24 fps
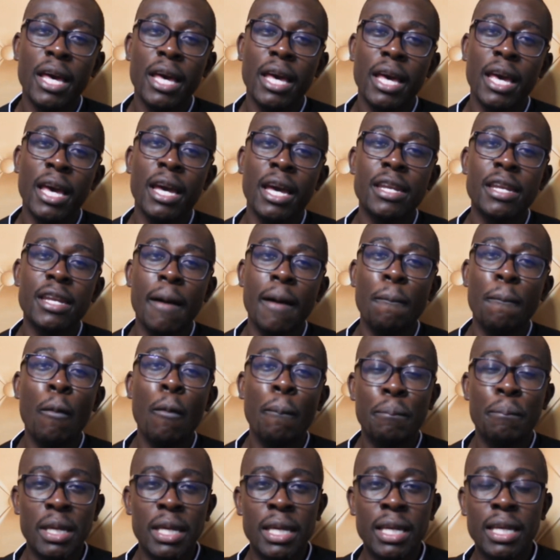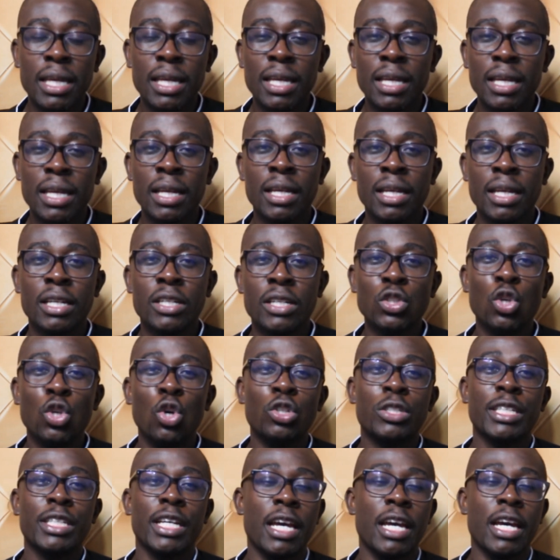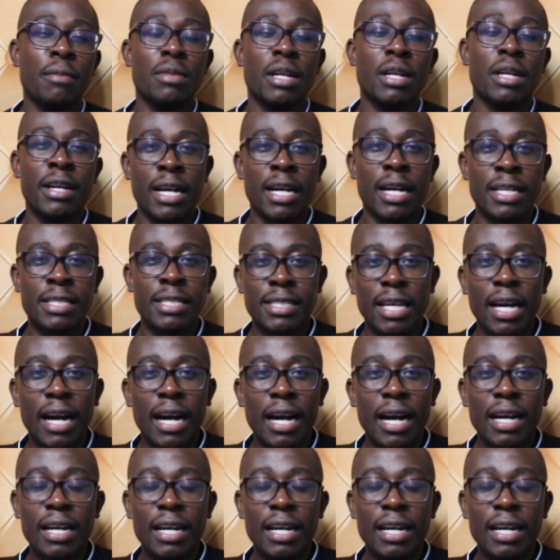A-double-P dot mdarasa